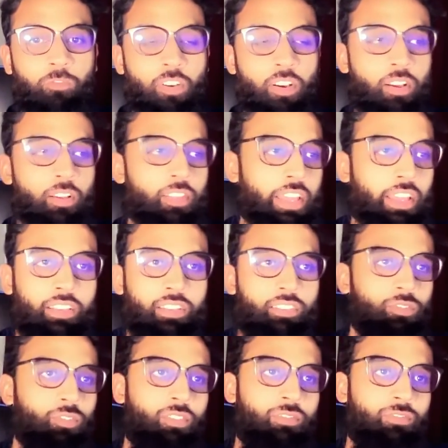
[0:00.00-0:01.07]
like
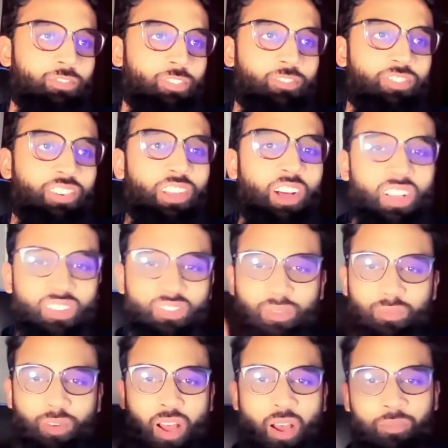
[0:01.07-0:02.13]
sort of fulfill all of the
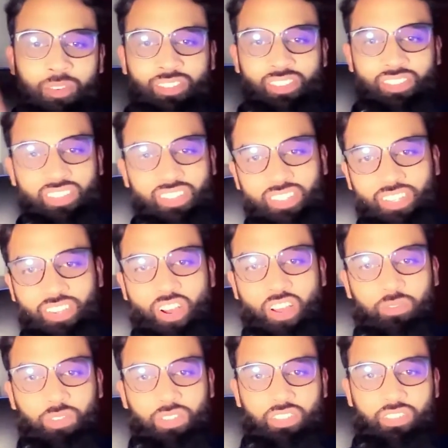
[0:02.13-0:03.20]
promises that they
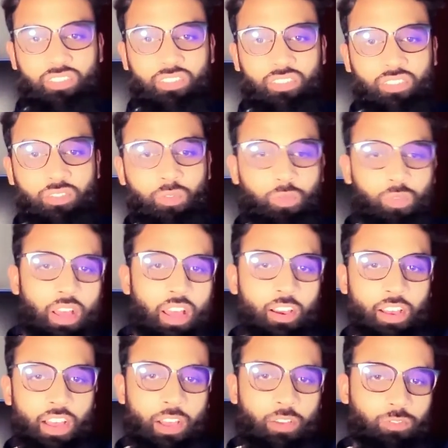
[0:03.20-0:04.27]
got with digital?
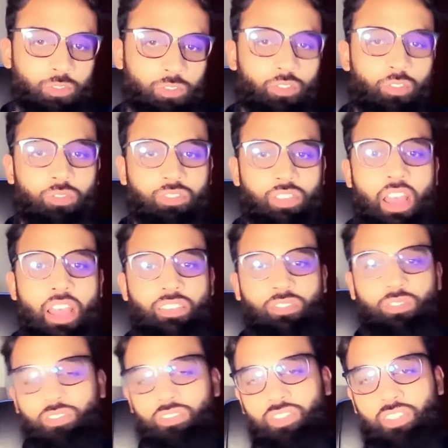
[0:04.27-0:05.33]
How should those guys
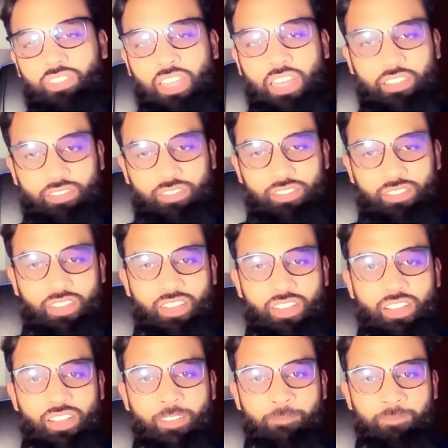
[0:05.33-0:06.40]
sort of assess
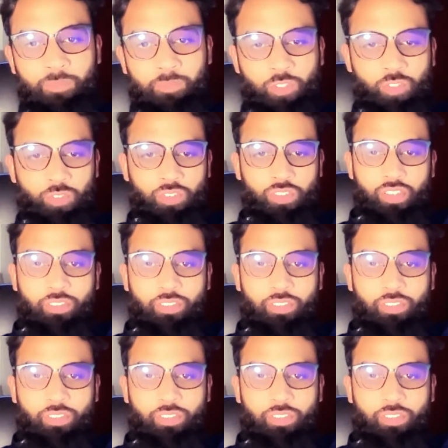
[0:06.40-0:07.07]
maturity?